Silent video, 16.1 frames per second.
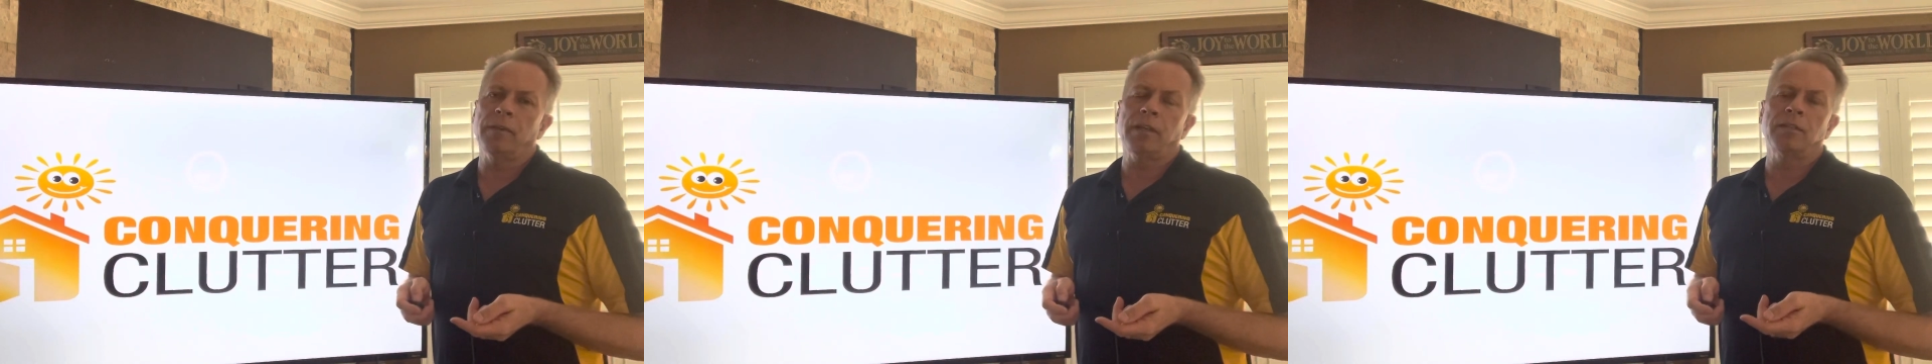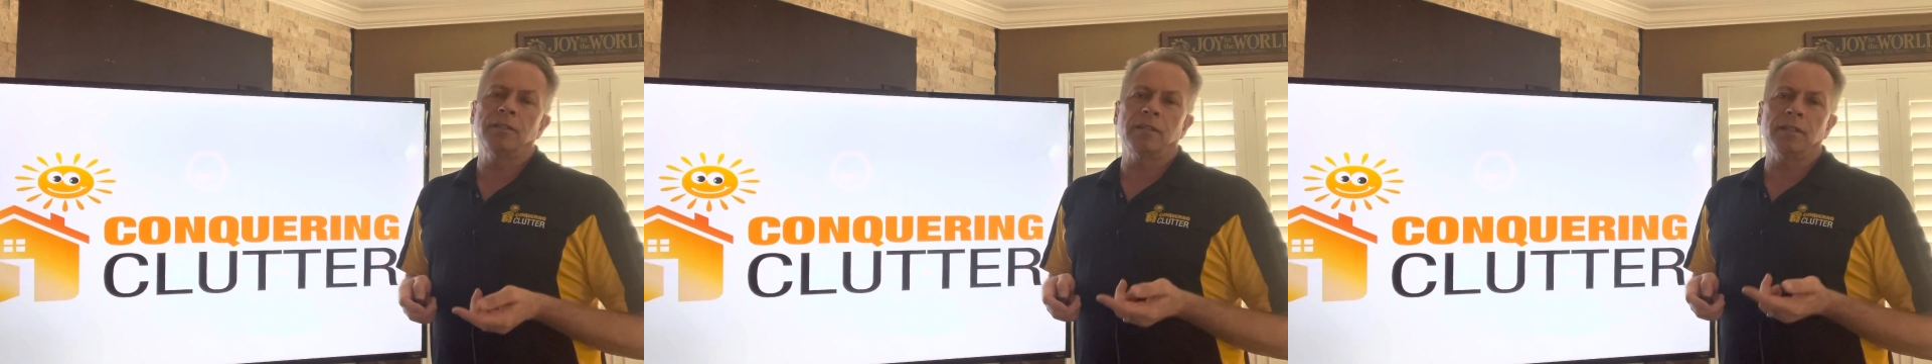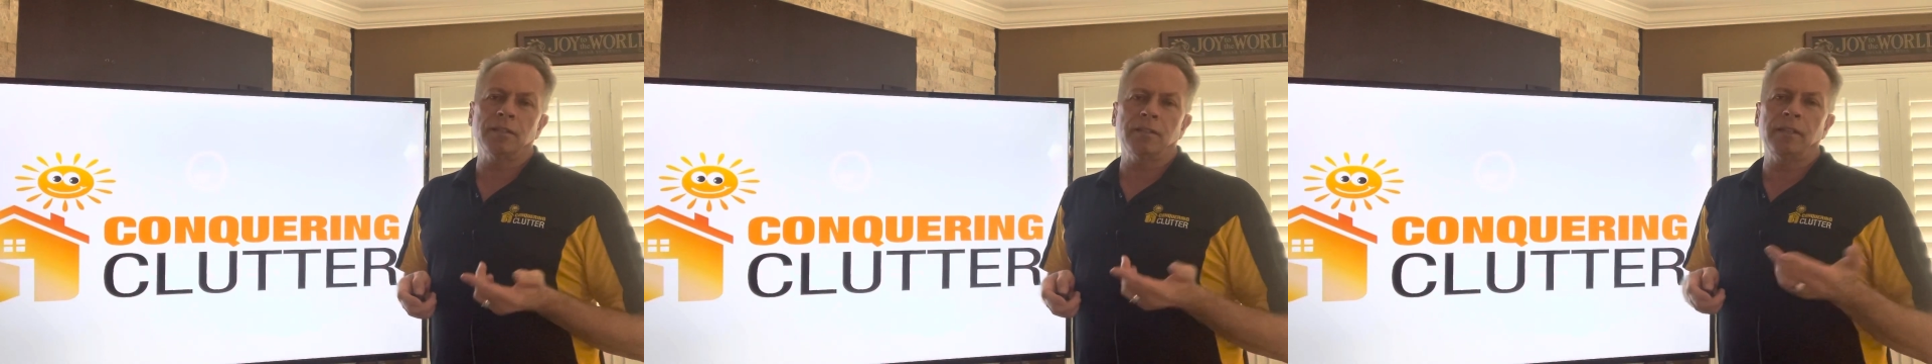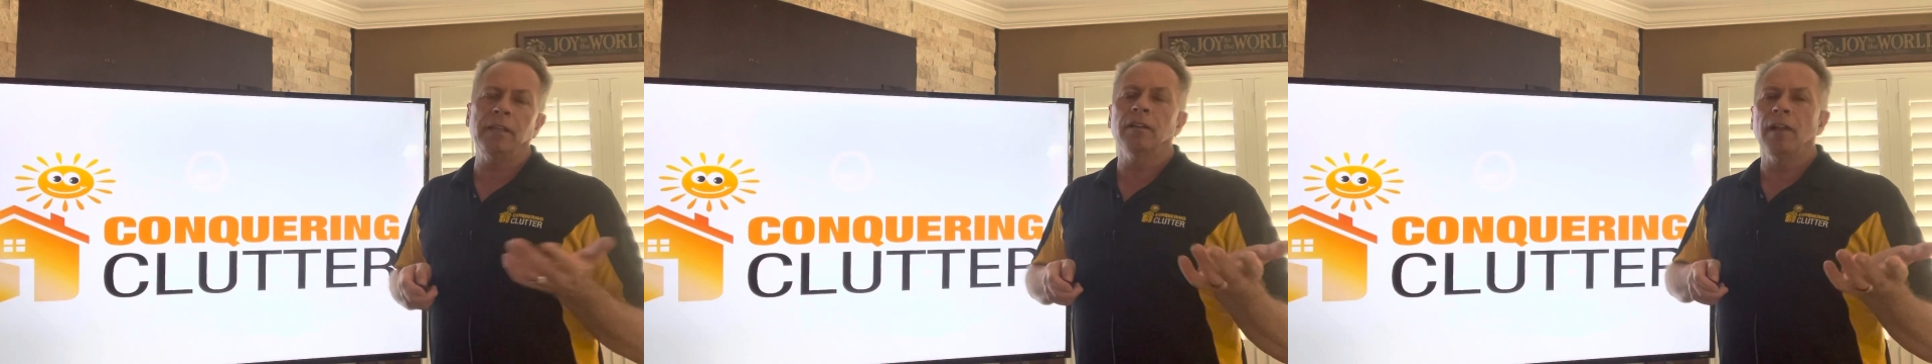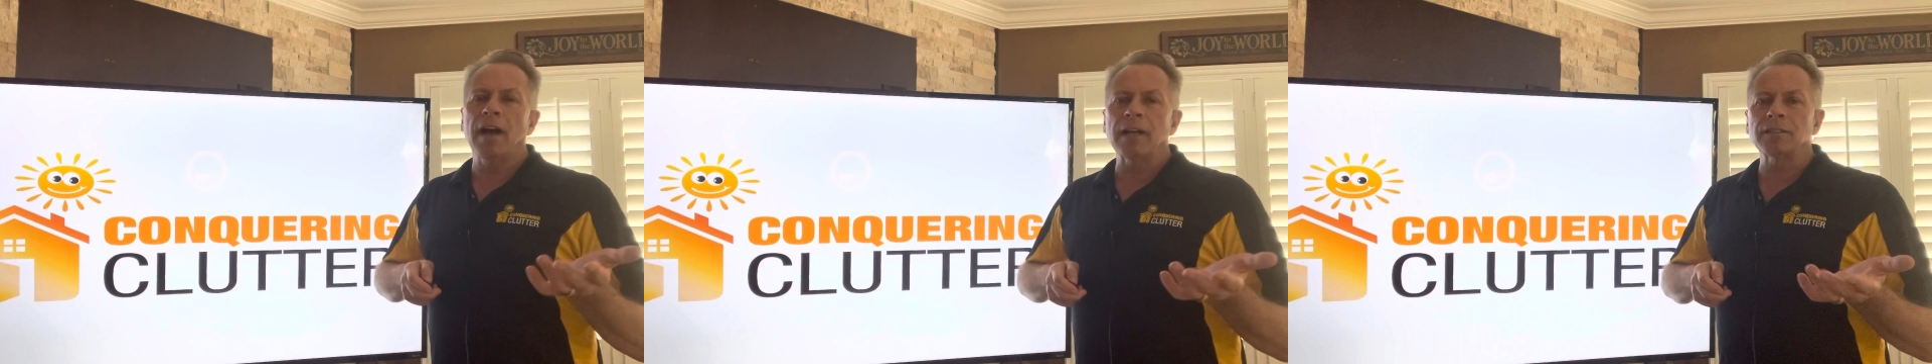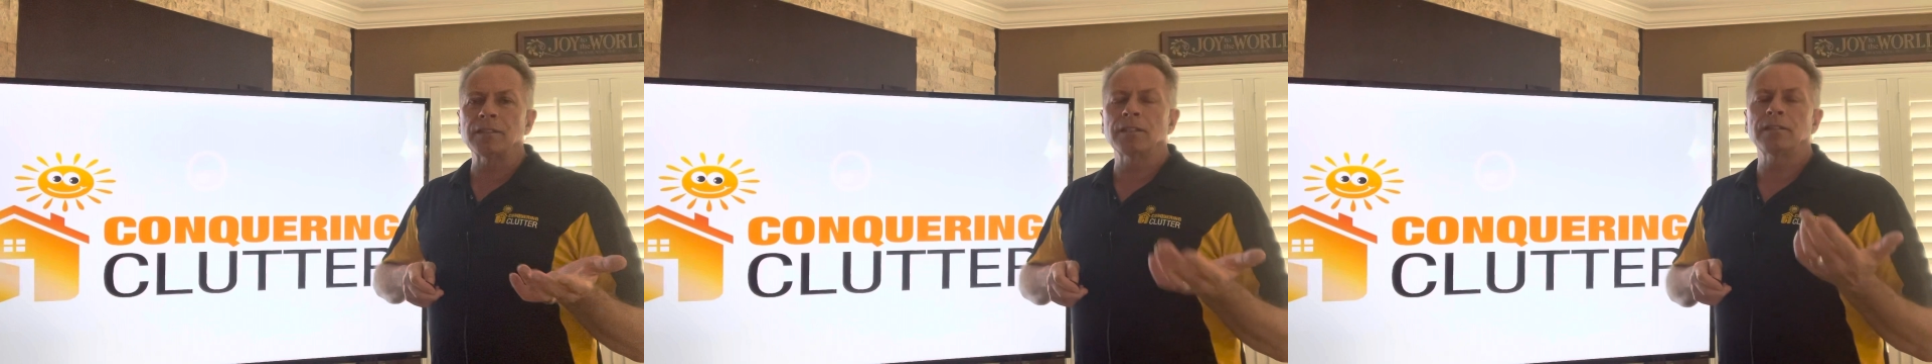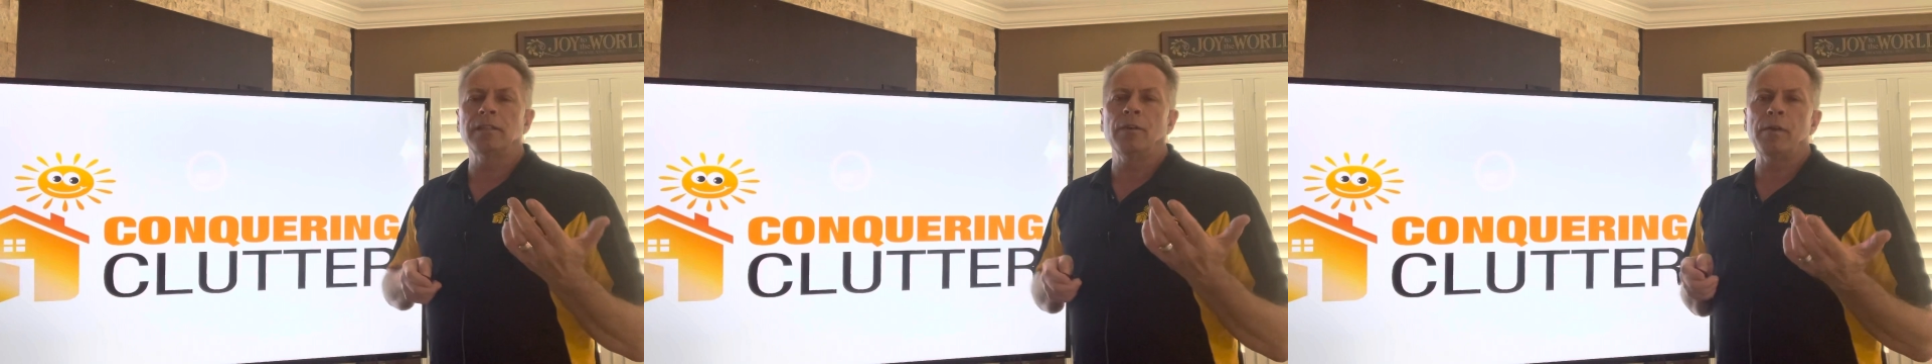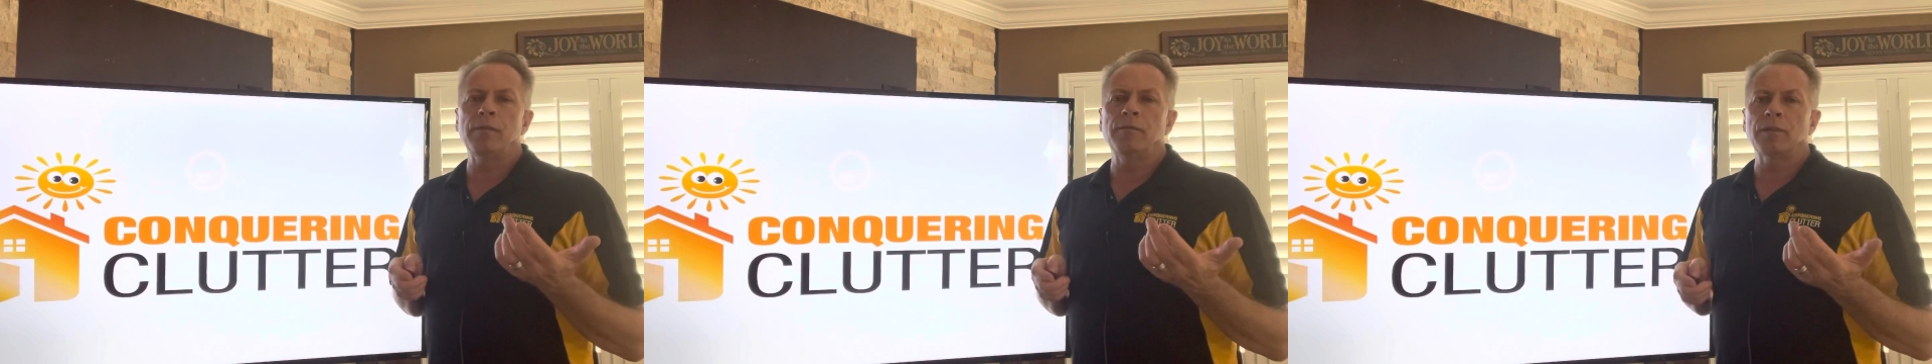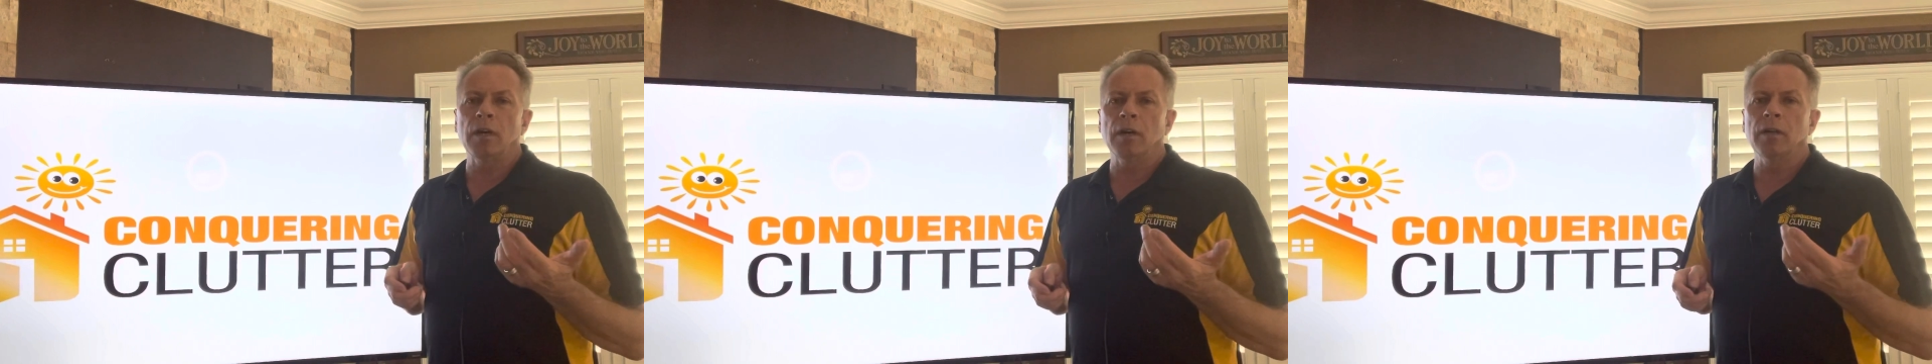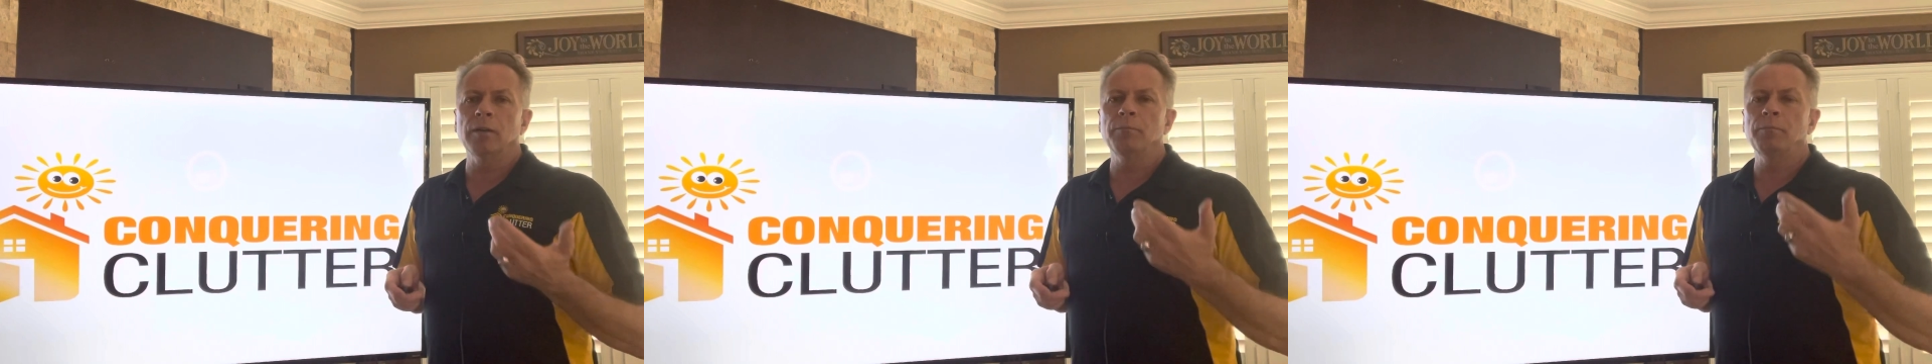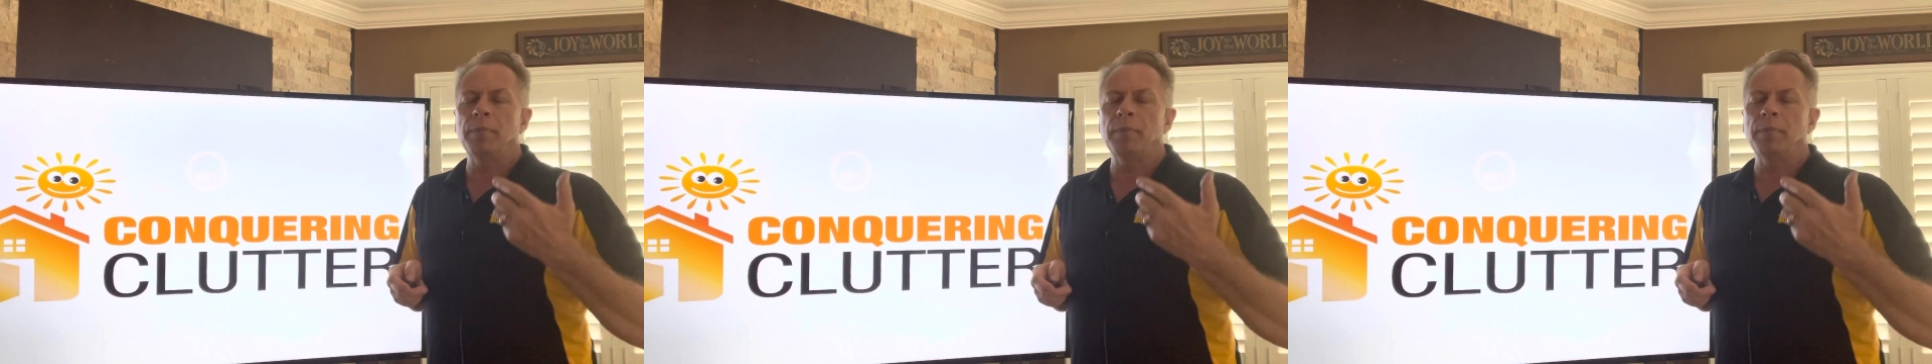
existing closets that we've done,